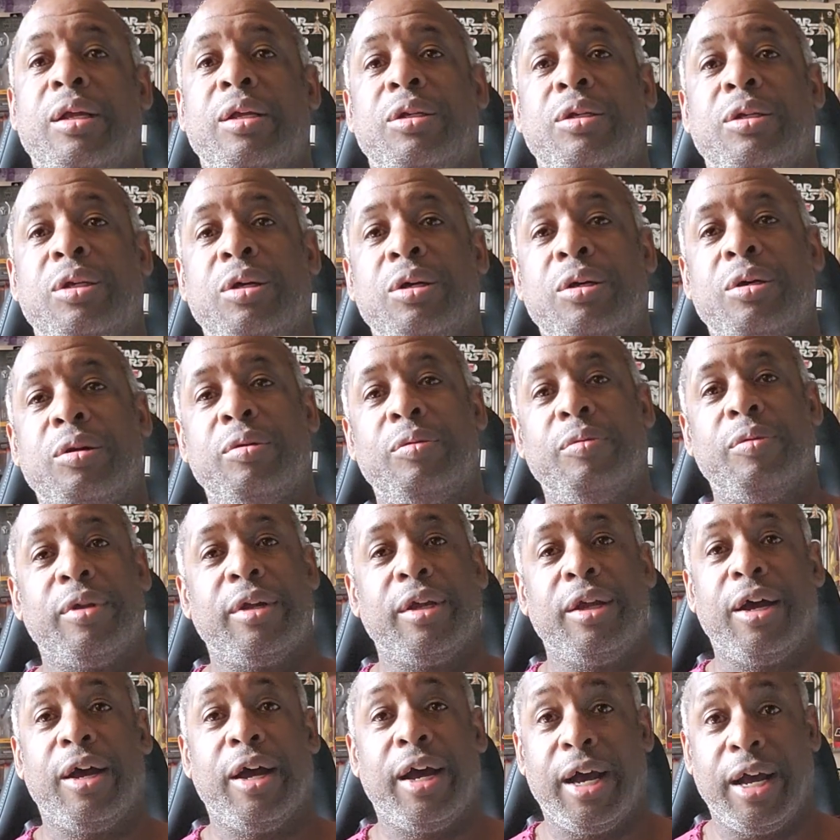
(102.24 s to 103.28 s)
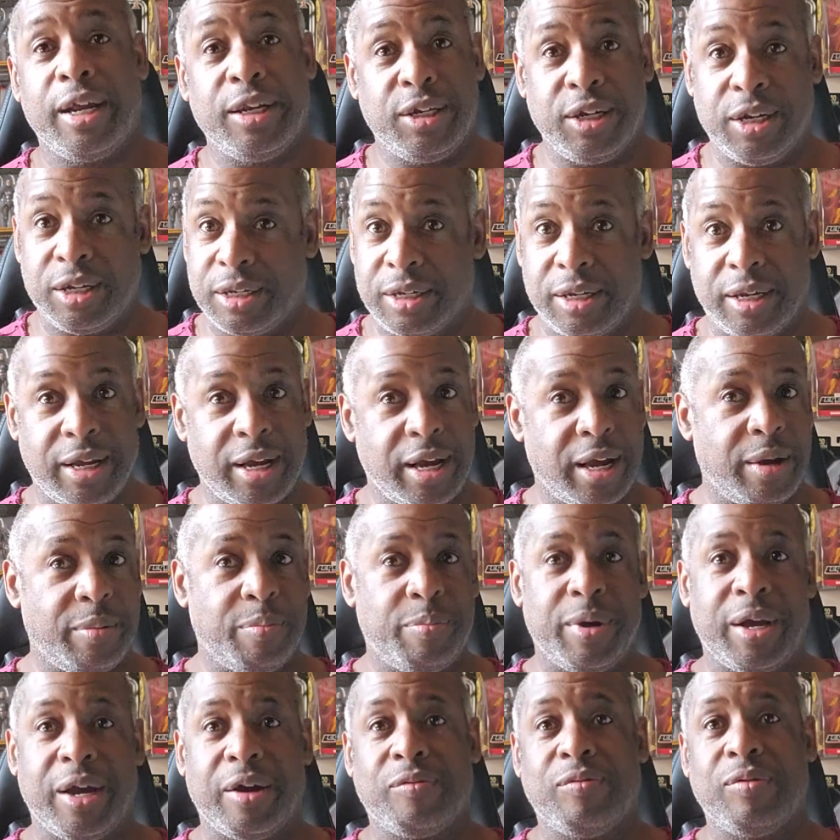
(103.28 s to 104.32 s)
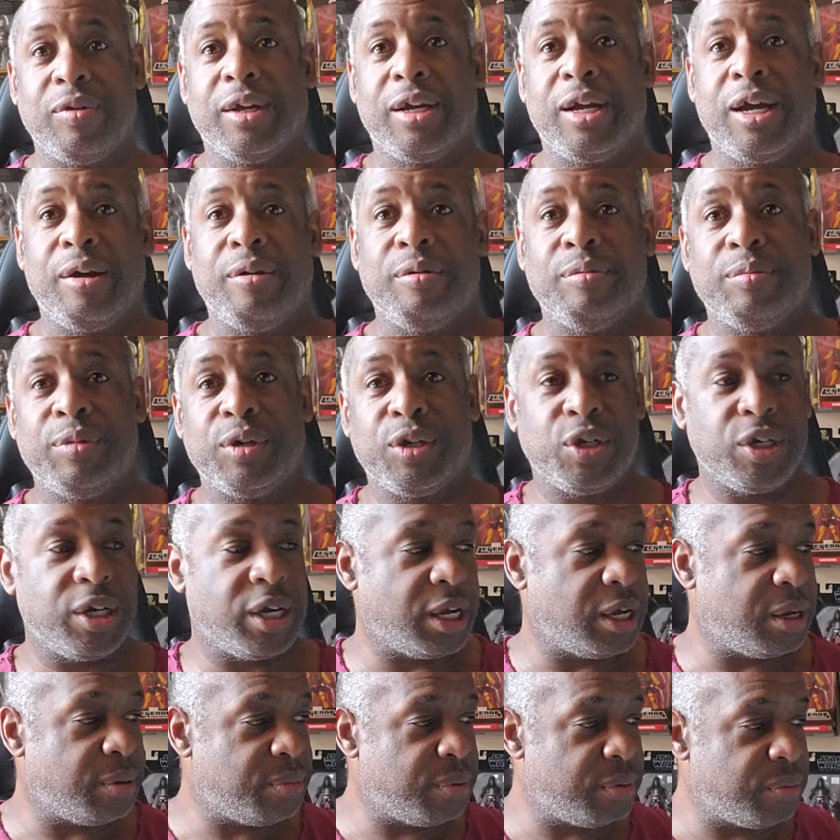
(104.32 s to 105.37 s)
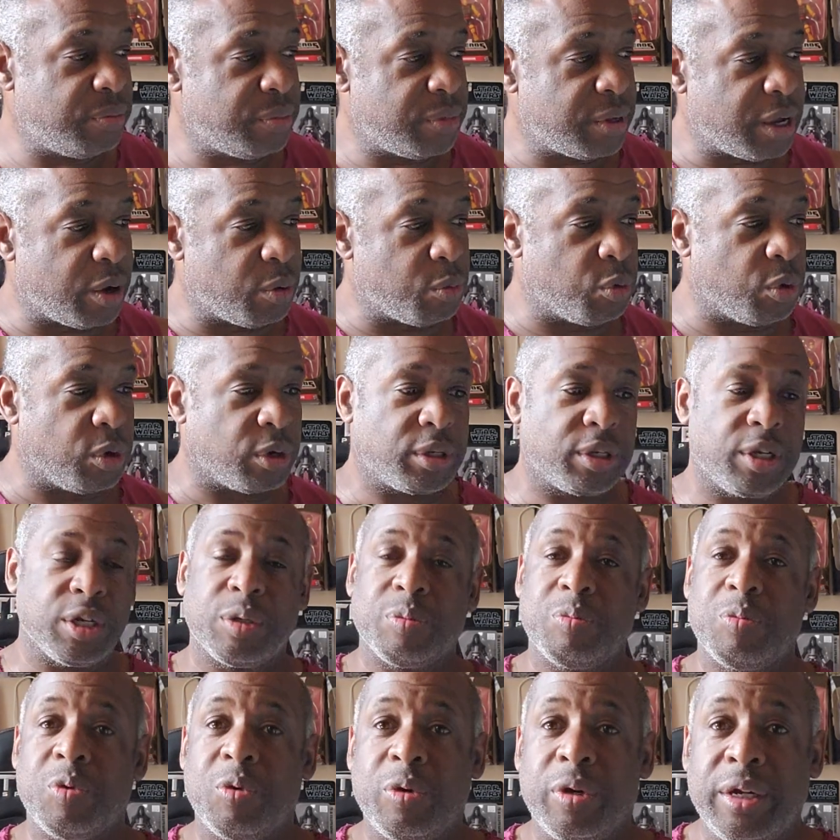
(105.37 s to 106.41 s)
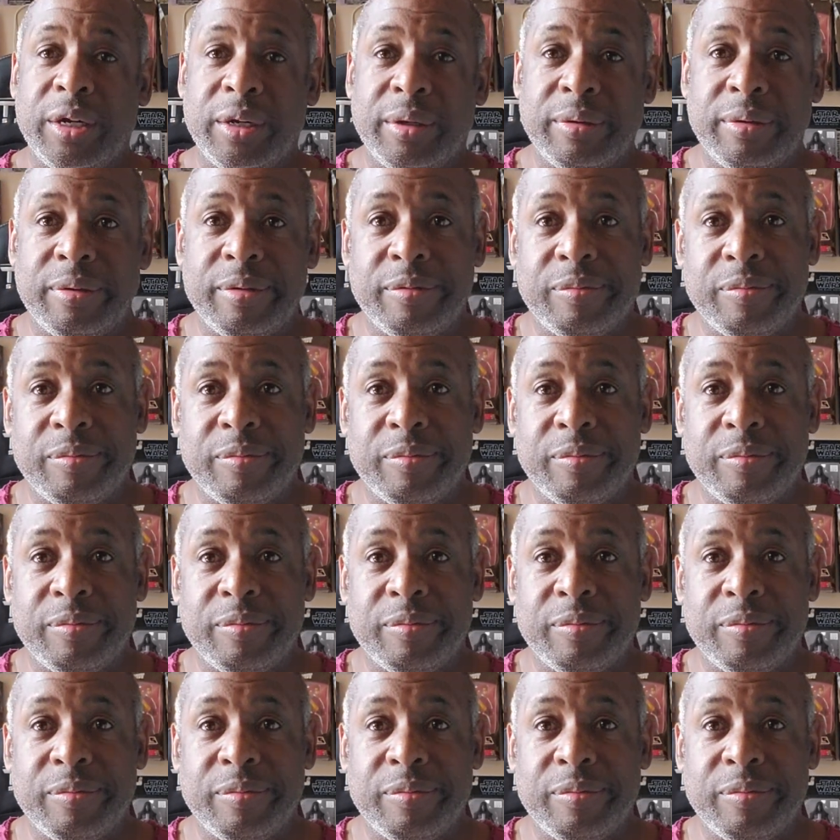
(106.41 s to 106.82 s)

So, yeah, I just got back from the comic book shop. I worked this morning.